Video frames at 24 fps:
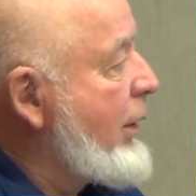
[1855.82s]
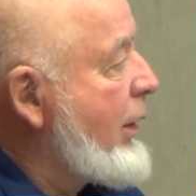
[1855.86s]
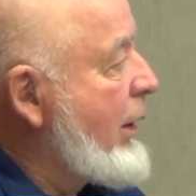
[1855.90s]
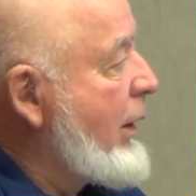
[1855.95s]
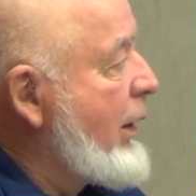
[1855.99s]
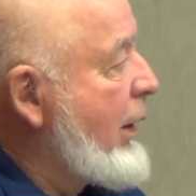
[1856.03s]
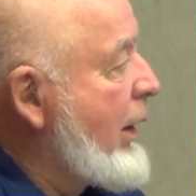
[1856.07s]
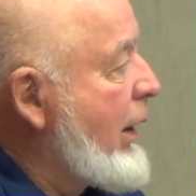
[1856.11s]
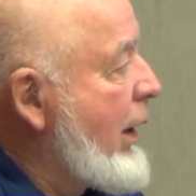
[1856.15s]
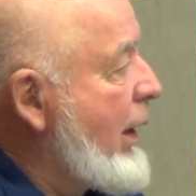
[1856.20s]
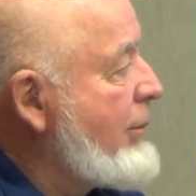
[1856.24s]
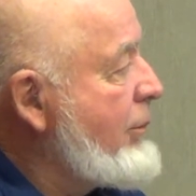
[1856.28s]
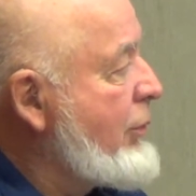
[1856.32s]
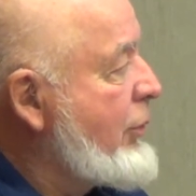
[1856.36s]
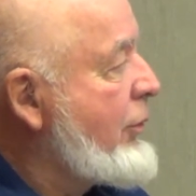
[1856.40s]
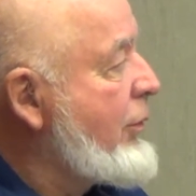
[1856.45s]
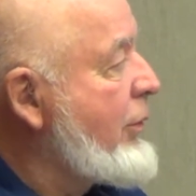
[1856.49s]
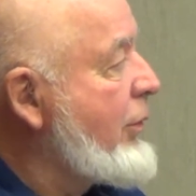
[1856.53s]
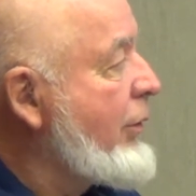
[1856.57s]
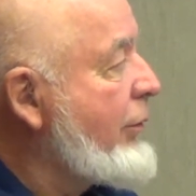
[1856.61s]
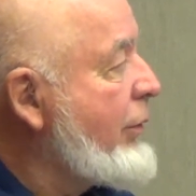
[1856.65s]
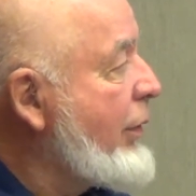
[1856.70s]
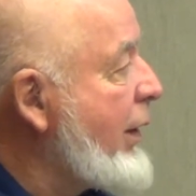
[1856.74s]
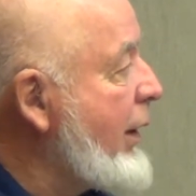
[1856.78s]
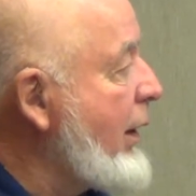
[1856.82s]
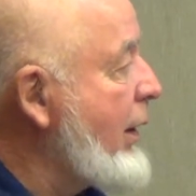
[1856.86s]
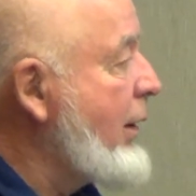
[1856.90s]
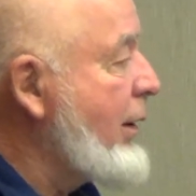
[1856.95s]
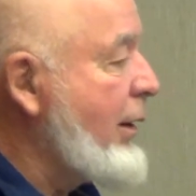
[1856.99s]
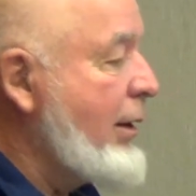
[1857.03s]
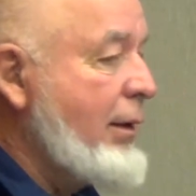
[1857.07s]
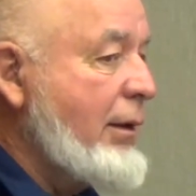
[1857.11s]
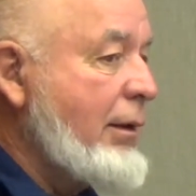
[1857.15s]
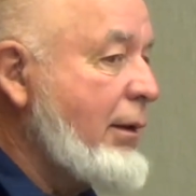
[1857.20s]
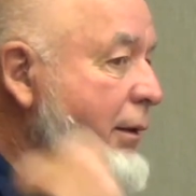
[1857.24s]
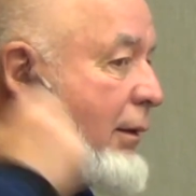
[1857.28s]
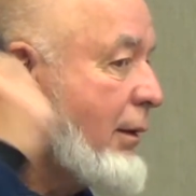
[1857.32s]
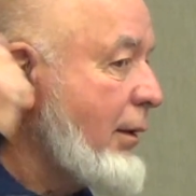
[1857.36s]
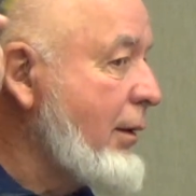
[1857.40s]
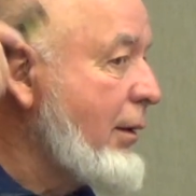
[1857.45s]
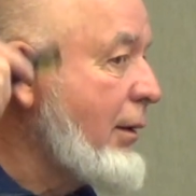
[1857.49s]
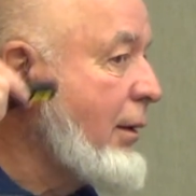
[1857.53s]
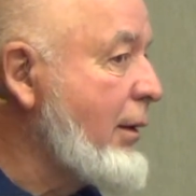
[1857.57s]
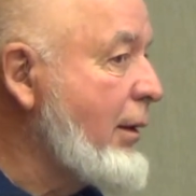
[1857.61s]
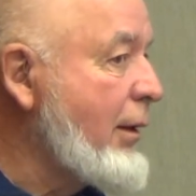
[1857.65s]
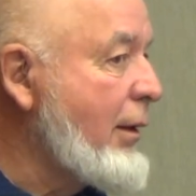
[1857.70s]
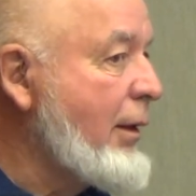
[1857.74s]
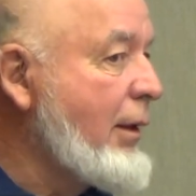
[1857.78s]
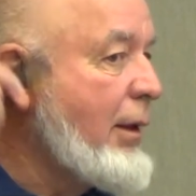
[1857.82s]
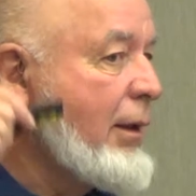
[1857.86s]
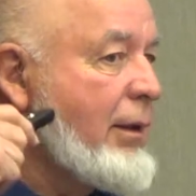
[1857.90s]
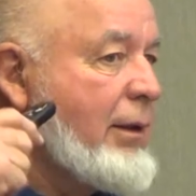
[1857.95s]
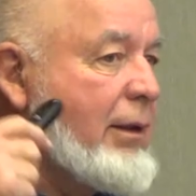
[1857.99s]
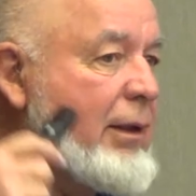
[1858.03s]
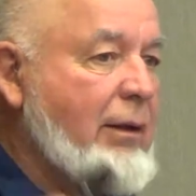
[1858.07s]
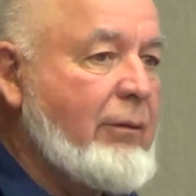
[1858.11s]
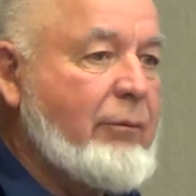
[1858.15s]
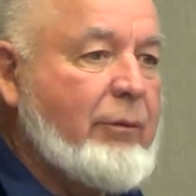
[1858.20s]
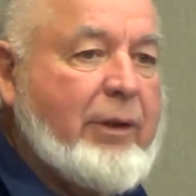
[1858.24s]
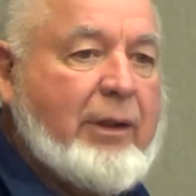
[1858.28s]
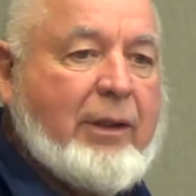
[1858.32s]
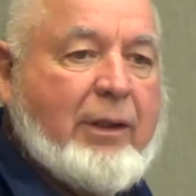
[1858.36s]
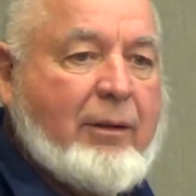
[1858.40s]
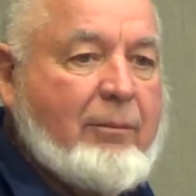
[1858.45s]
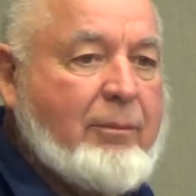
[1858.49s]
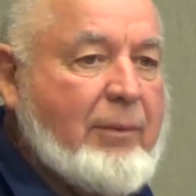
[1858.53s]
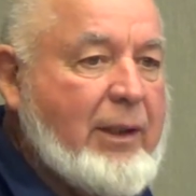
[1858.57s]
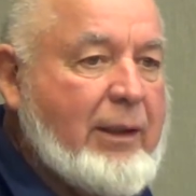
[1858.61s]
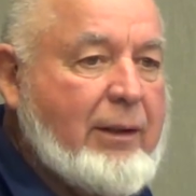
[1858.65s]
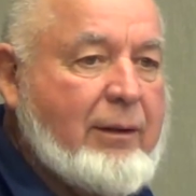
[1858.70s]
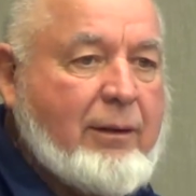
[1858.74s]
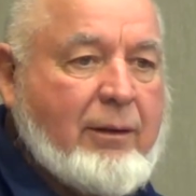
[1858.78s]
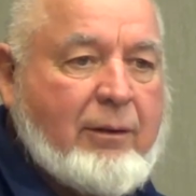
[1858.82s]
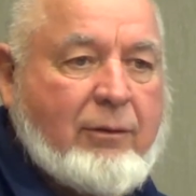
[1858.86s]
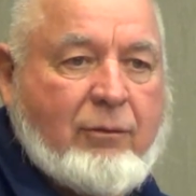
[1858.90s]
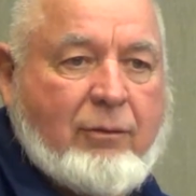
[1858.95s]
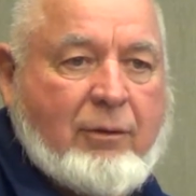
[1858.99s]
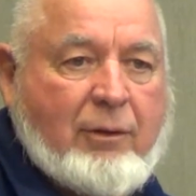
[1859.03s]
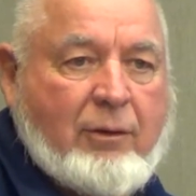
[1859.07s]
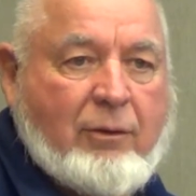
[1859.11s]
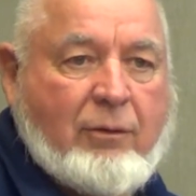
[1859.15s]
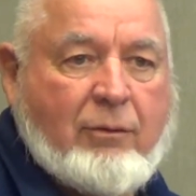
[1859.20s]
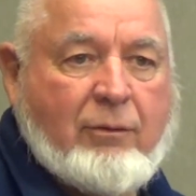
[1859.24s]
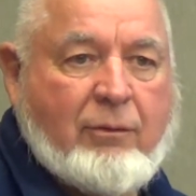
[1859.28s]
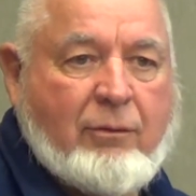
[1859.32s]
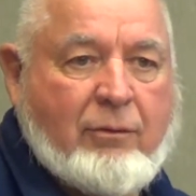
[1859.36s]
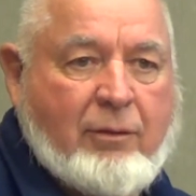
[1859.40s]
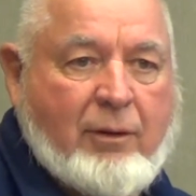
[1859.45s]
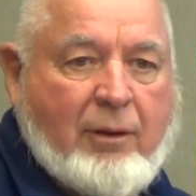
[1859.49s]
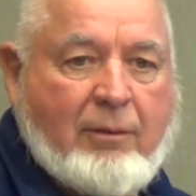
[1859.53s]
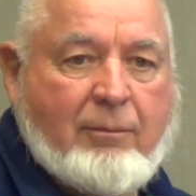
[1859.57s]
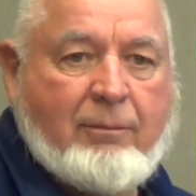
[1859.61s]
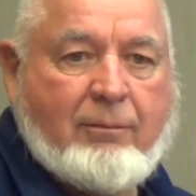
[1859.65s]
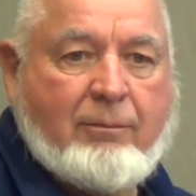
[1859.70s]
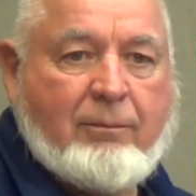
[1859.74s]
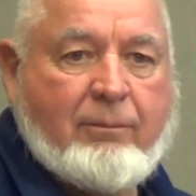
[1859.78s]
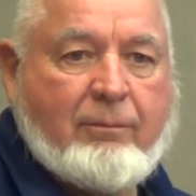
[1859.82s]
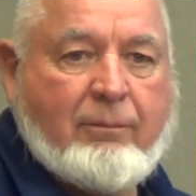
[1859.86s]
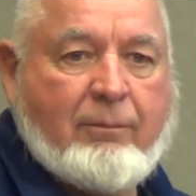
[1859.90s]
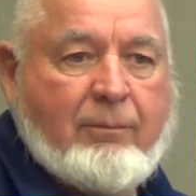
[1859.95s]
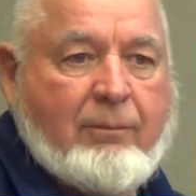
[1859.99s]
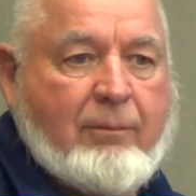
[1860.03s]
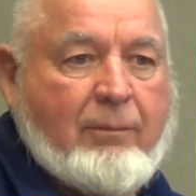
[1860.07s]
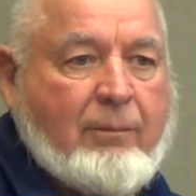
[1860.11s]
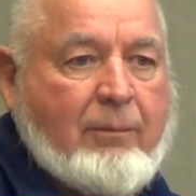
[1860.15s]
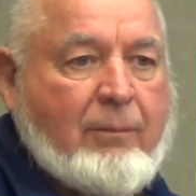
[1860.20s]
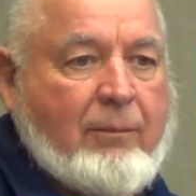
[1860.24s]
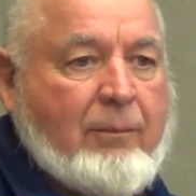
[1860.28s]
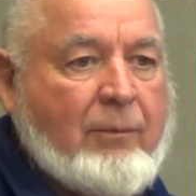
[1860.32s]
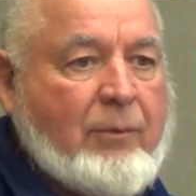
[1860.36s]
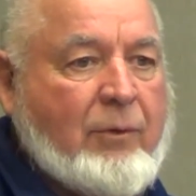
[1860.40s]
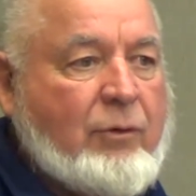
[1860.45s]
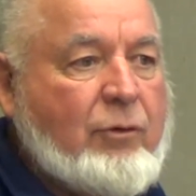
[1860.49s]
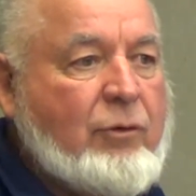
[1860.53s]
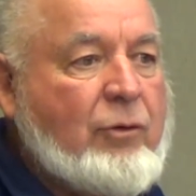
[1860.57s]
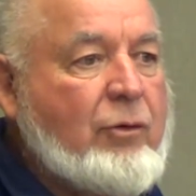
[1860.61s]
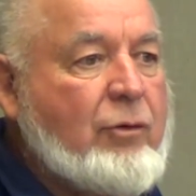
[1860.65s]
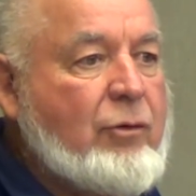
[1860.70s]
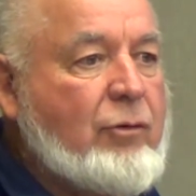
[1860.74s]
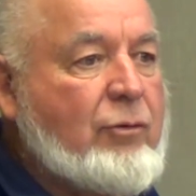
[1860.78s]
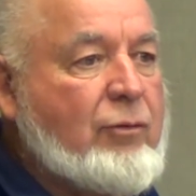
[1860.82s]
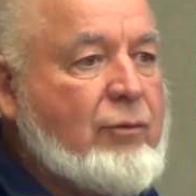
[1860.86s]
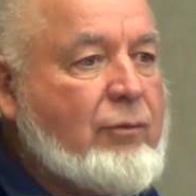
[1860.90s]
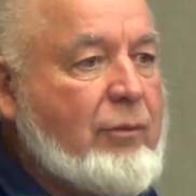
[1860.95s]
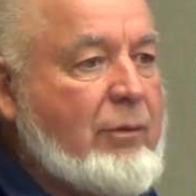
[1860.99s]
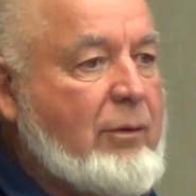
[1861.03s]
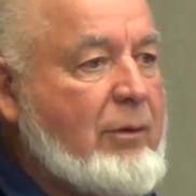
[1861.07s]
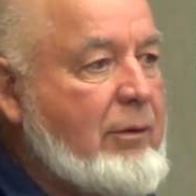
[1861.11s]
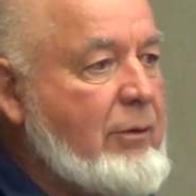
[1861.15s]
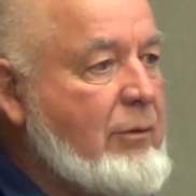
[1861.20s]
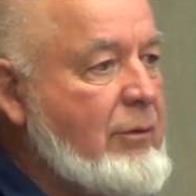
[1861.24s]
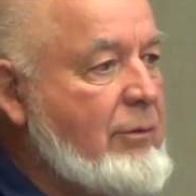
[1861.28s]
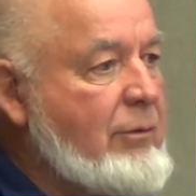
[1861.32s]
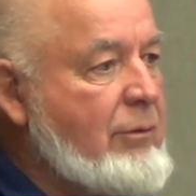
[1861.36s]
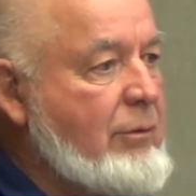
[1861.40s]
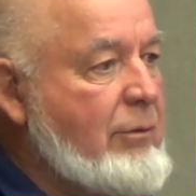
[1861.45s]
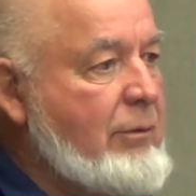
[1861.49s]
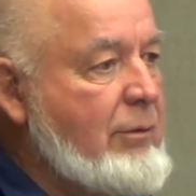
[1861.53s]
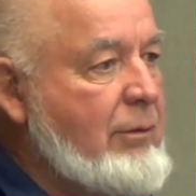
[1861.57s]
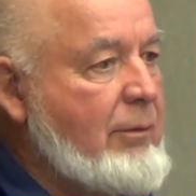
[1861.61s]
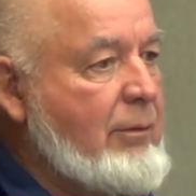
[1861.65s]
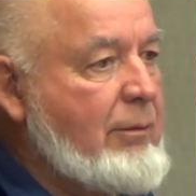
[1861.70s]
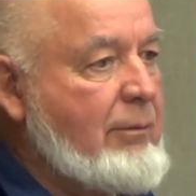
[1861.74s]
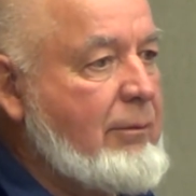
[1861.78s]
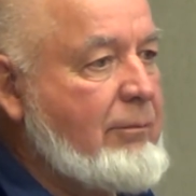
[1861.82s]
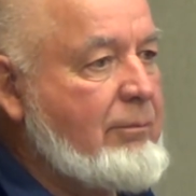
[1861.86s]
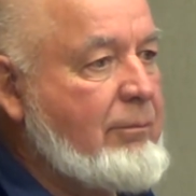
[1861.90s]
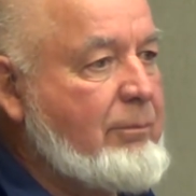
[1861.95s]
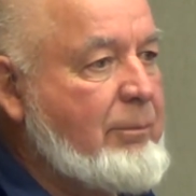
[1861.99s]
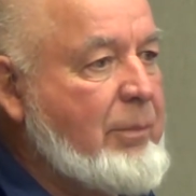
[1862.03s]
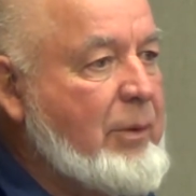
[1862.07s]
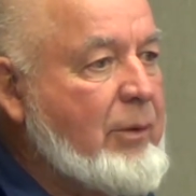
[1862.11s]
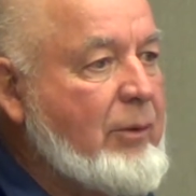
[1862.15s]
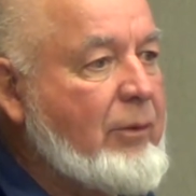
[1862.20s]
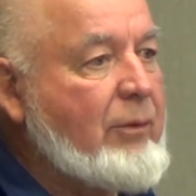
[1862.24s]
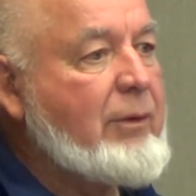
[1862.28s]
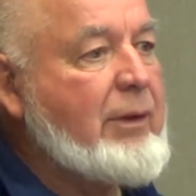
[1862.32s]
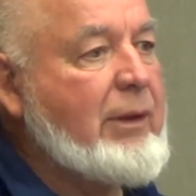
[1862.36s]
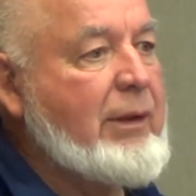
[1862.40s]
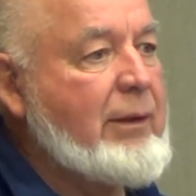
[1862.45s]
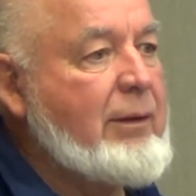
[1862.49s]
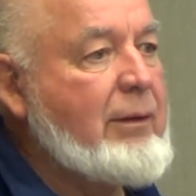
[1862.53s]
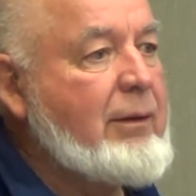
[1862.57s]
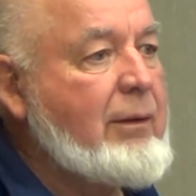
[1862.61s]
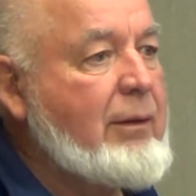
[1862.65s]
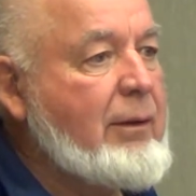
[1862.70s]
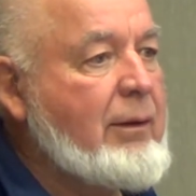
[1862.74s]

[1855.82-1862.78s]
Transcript: I'm still thinking that we can make this into some useful building,